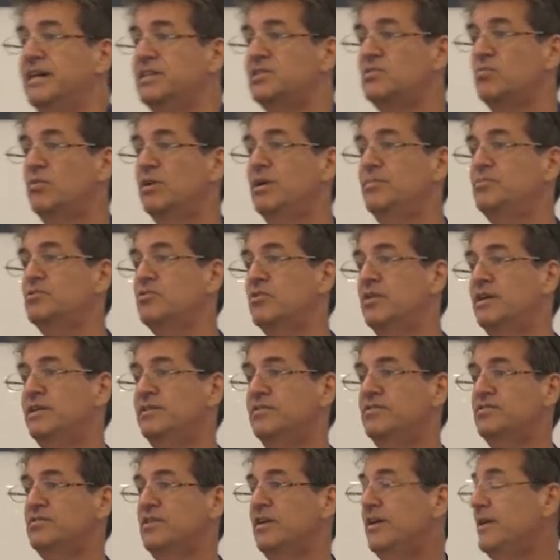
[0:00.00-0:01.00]
That's what I'm trying
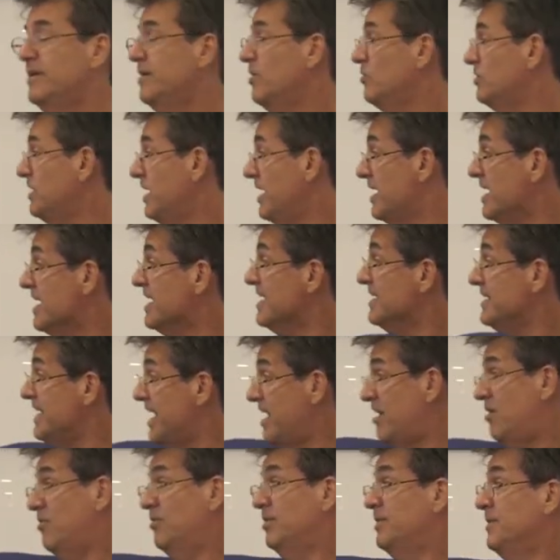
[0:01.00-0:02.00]
to say. Okay,
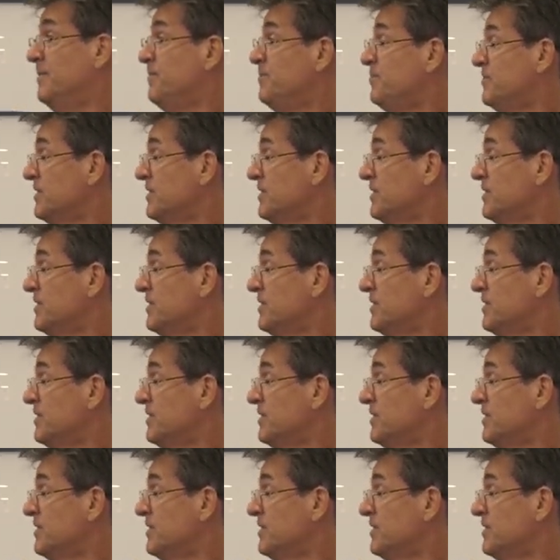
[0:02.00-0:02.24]
now,